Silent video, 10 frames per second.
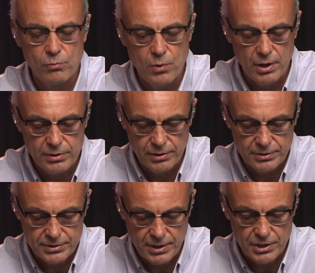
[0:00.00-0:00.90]
the work
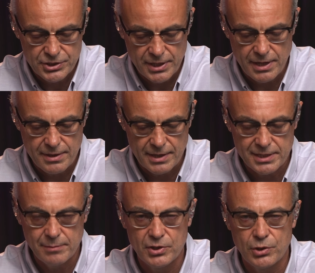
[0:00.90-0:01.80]
that she and their
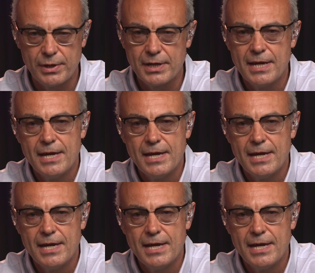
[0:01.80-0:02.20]
team are doing.